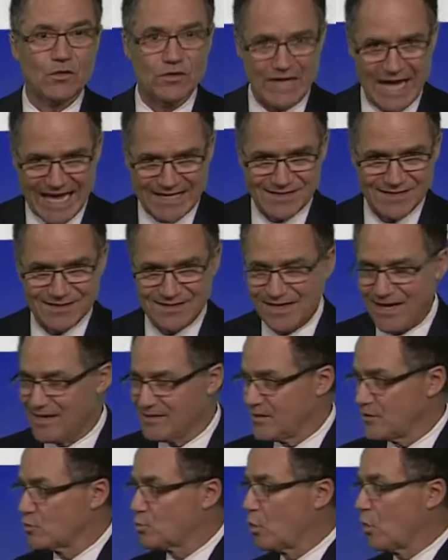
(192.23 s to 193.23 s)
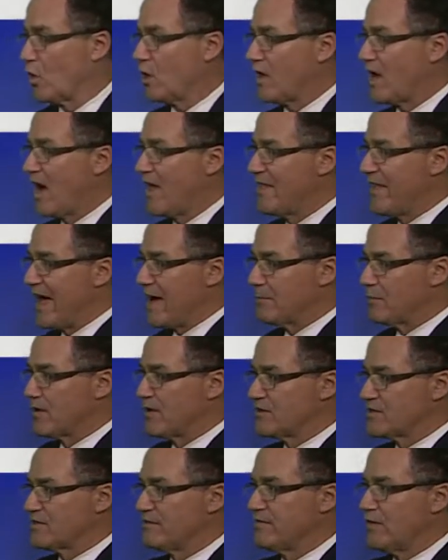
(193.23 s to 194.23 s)
NASA scientists work on that, but
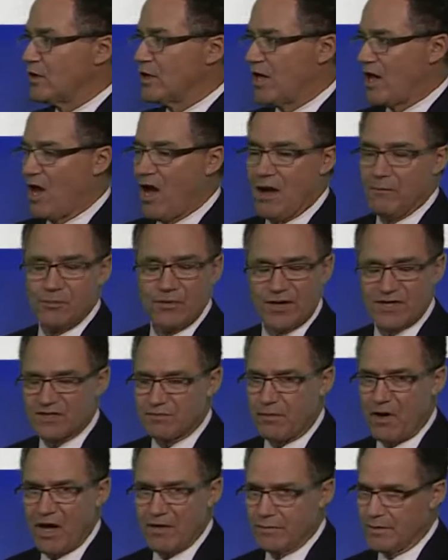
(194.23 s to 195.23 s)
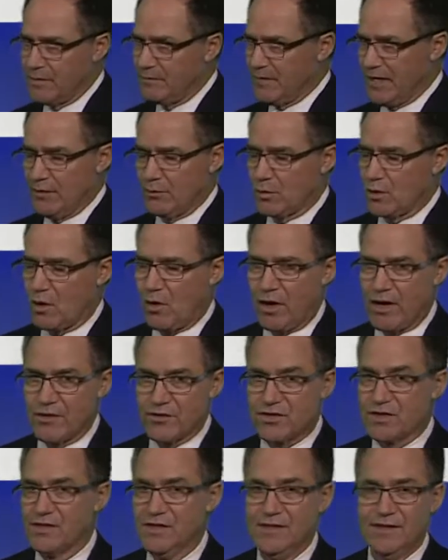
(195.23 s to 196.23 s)
it's a very complex problem. It
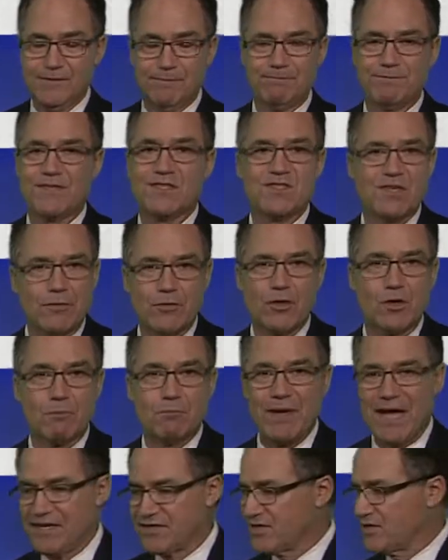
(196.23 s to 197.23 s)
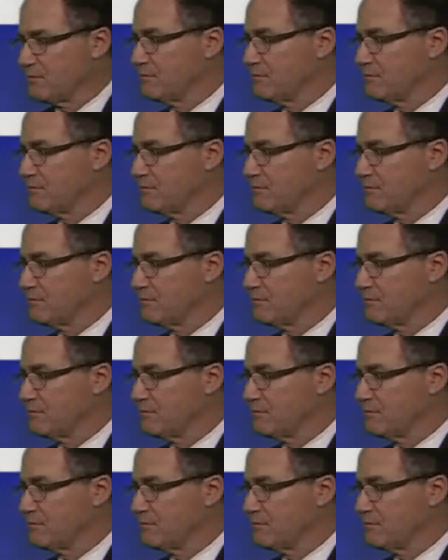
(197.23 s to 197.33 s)
requires some of their best